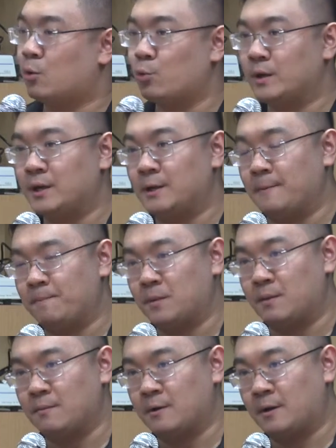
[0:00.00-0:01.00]
We
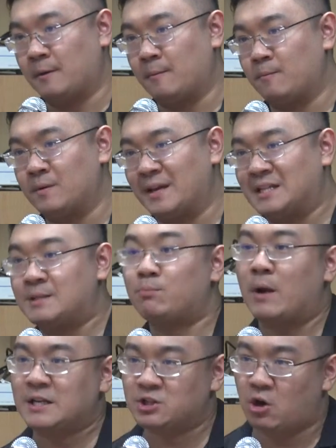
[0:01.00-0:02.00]

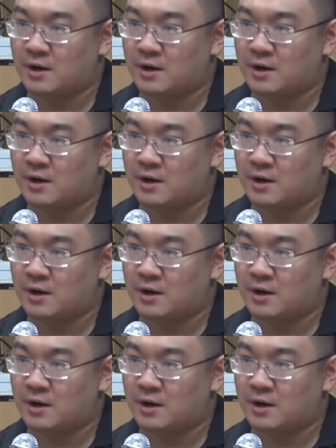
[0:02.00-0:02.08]
express